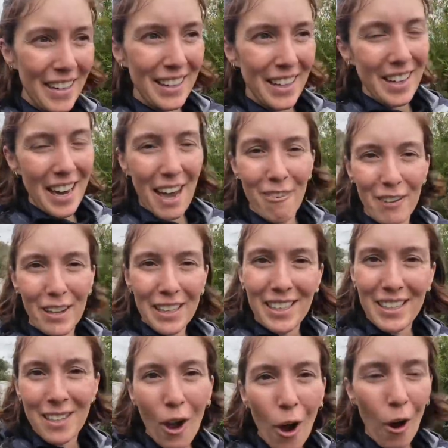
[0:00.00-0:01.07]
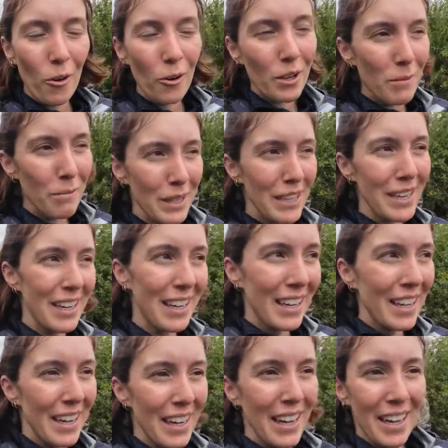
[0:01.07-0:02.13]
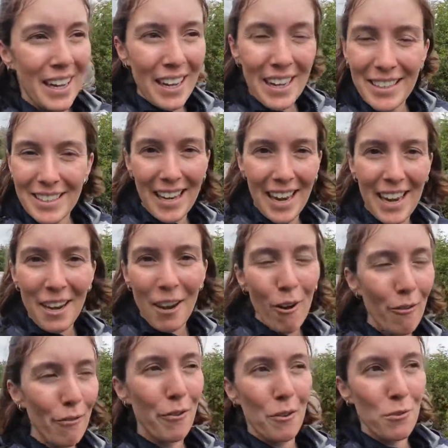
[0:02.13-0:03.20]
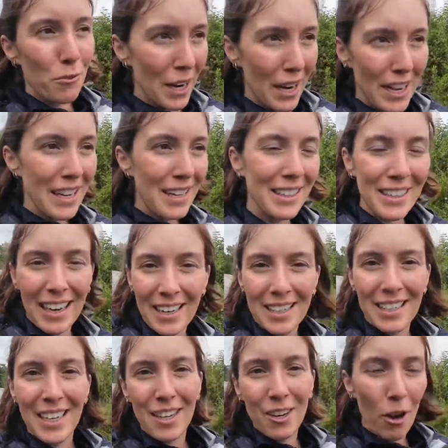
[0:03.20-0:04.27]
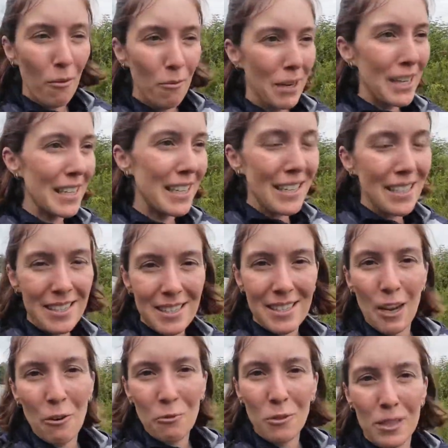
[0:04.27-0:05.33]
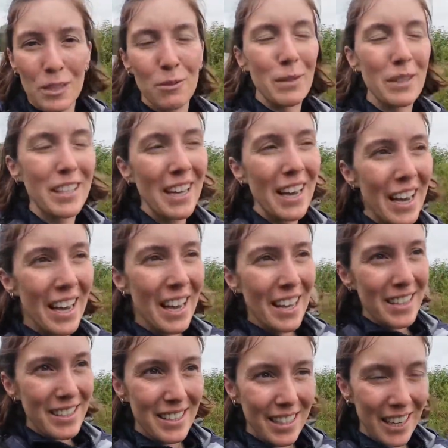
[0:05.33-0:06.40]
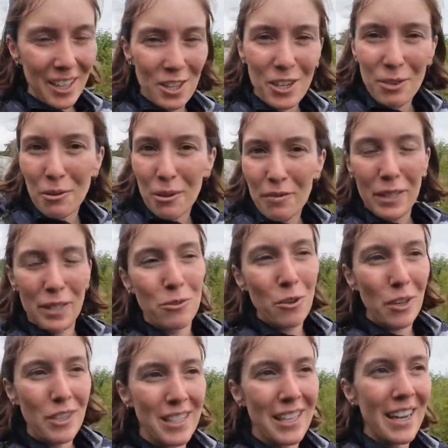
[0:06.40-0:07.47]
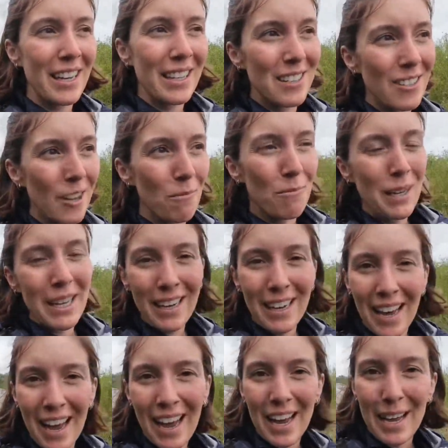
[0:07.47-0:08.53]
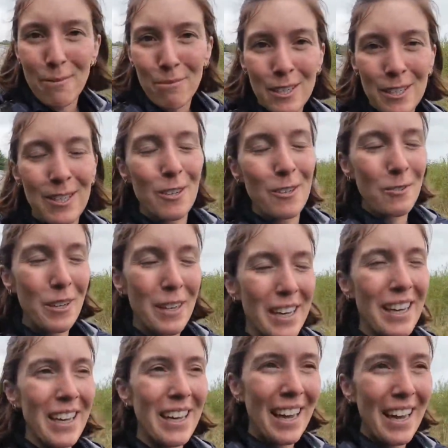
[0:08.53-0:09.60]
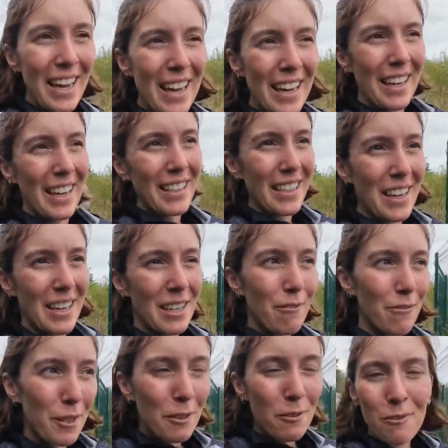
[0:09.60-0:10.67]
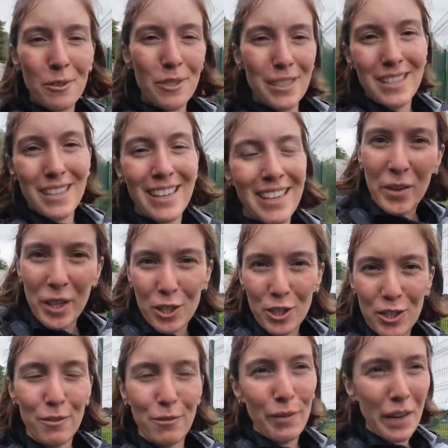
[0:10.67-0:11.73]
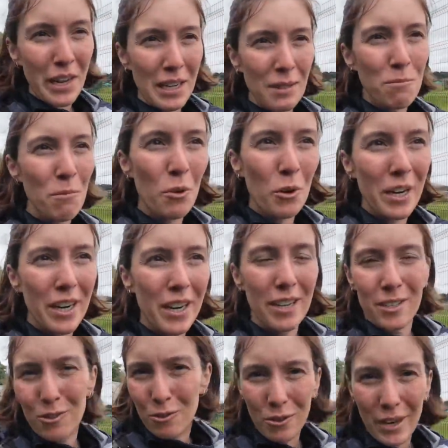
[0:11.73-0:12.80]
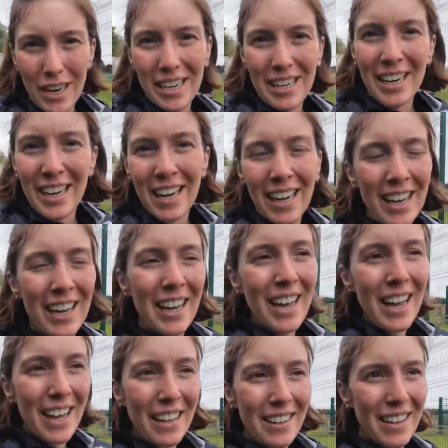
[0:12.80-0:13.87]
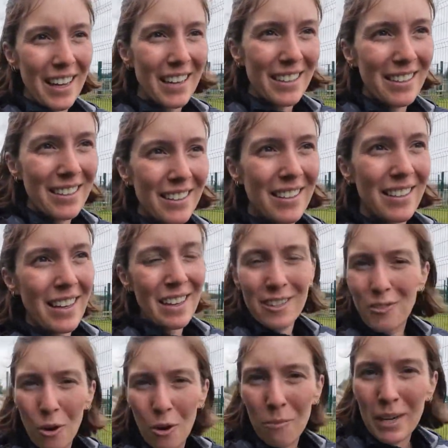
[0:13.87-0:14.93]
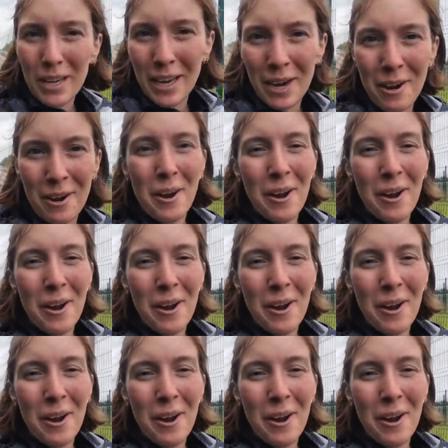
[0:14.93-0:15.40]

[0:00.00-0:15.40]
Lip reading: then having this horrible day of rain, getting completely soaked with sketchy river crossings, not being able to get any views. It just felt more draining than it normally